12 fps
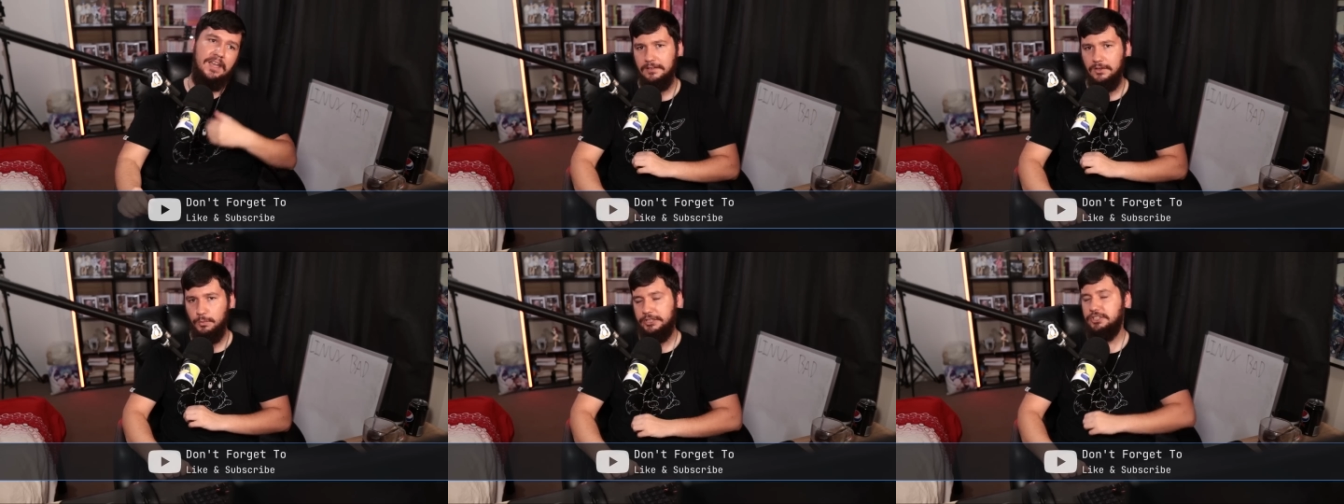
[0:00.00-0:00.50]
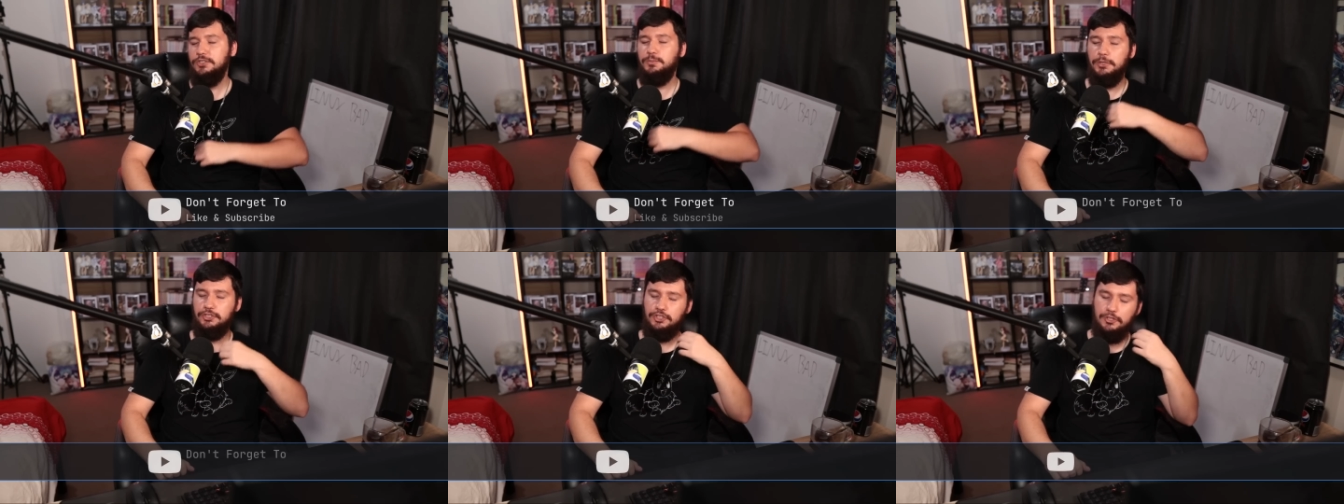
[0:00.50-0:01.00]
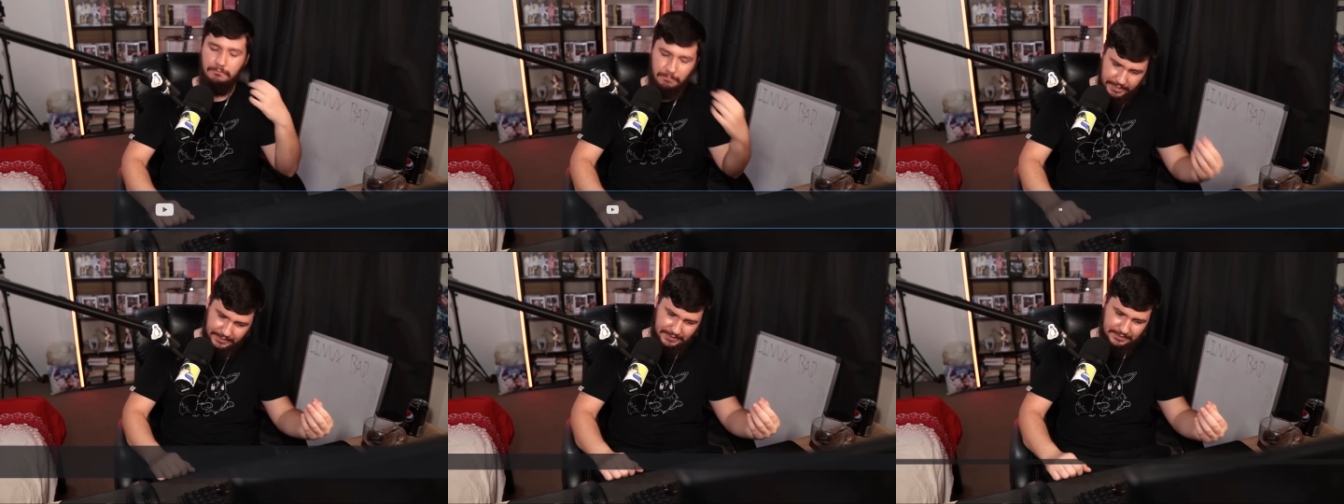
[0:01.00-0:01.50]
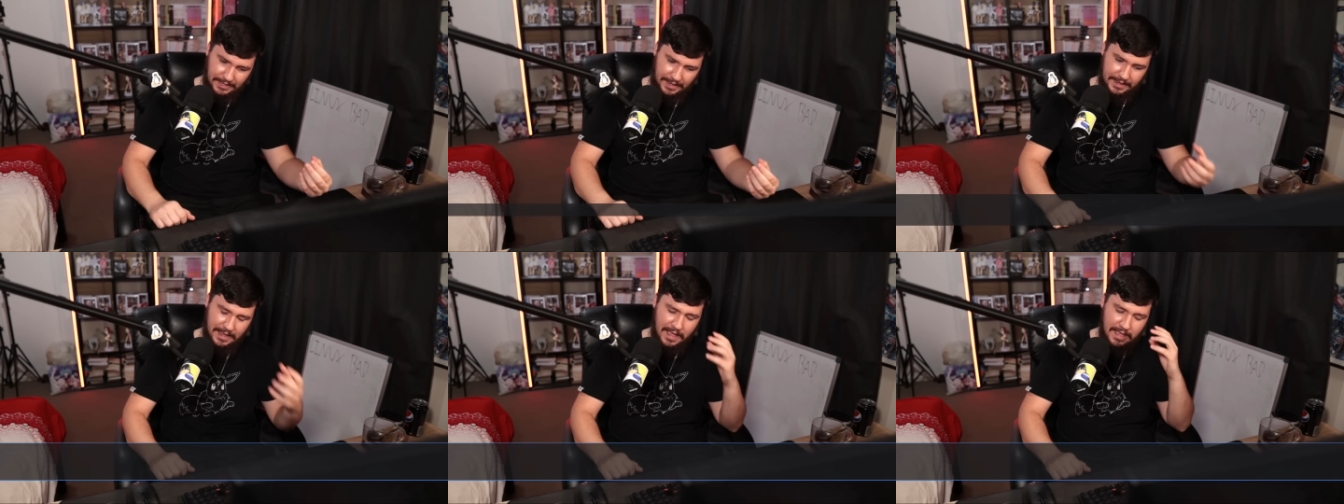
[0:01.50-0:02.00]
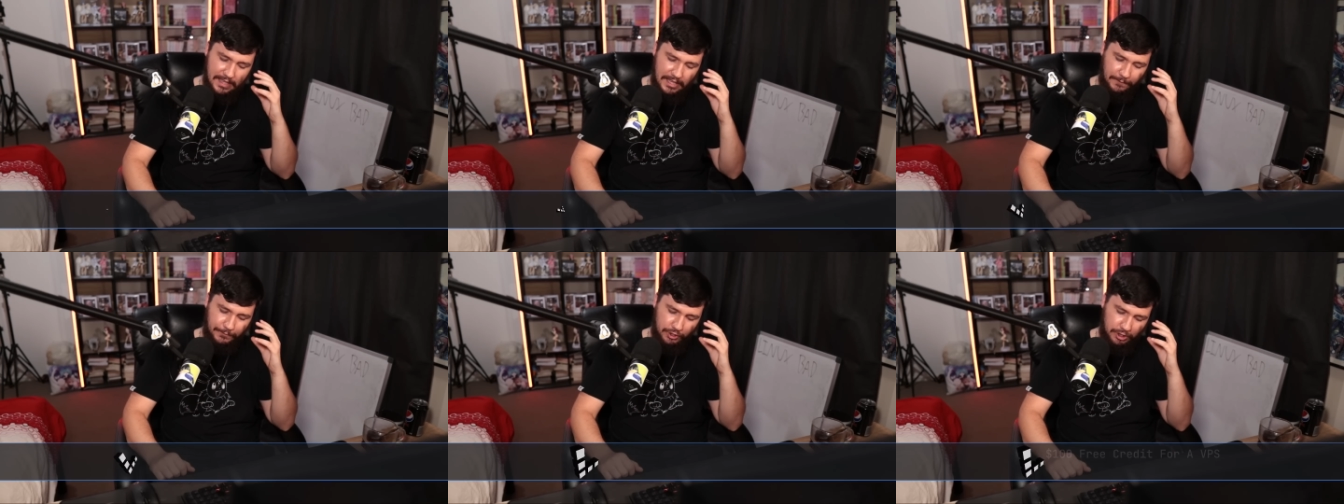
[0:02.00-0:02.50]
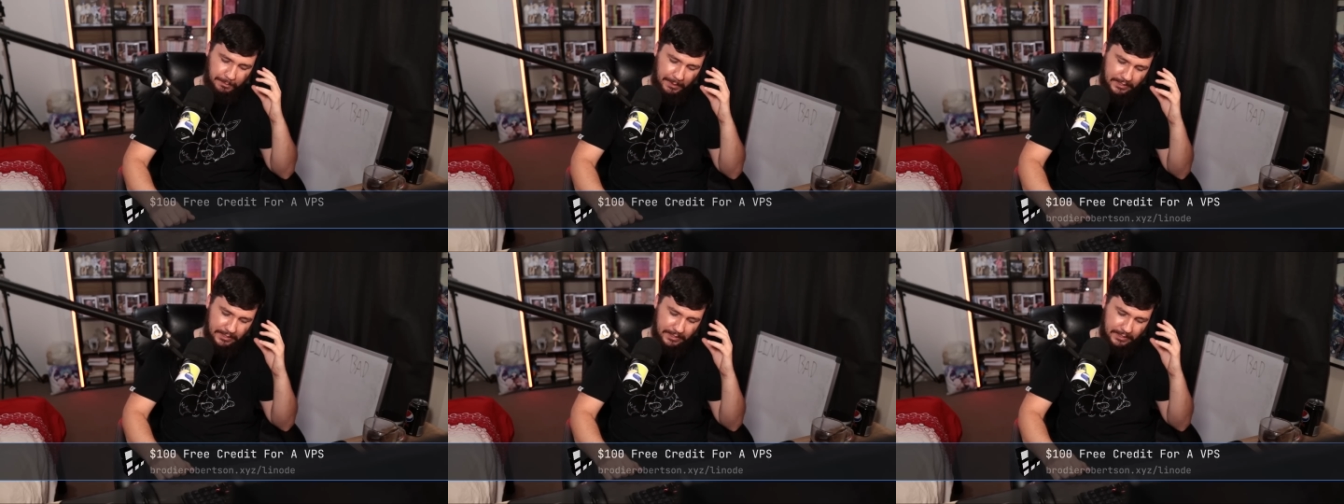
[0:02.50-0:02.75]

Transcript: Which is what you might say if you spend